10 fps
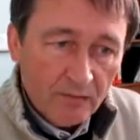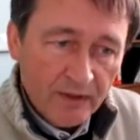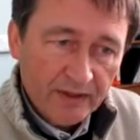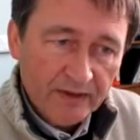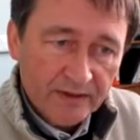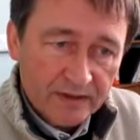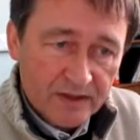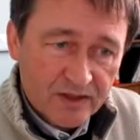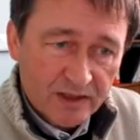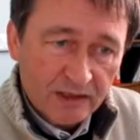Behind that
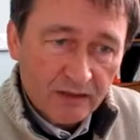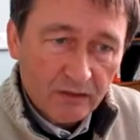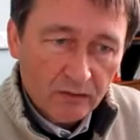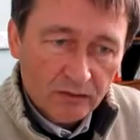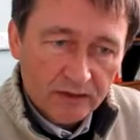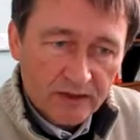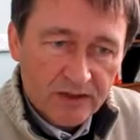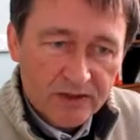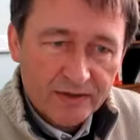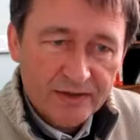scene, awnings
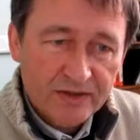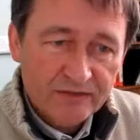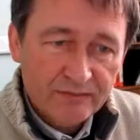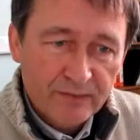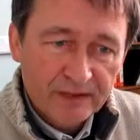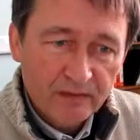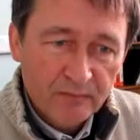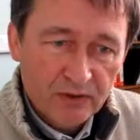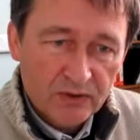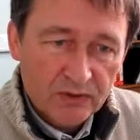stretched from metal
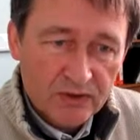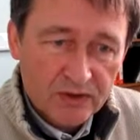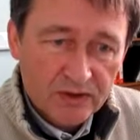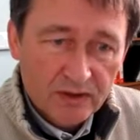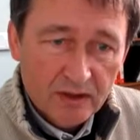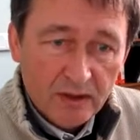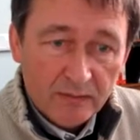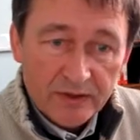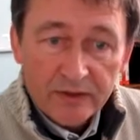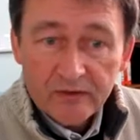posts,
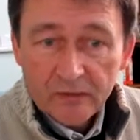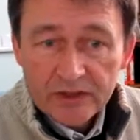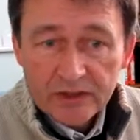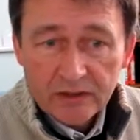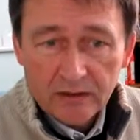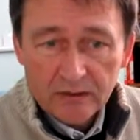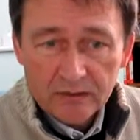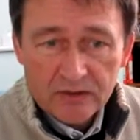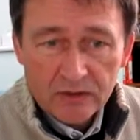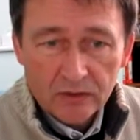beneath which
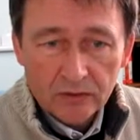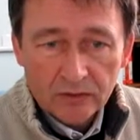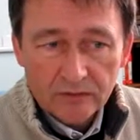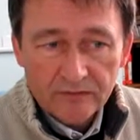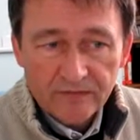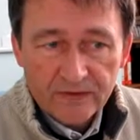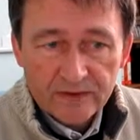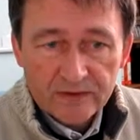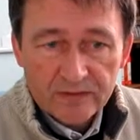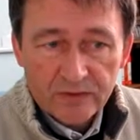clothes hung and
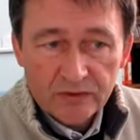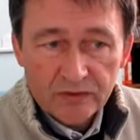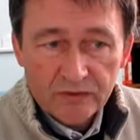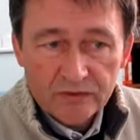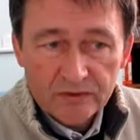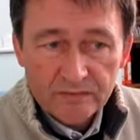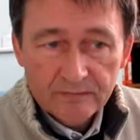figures moved.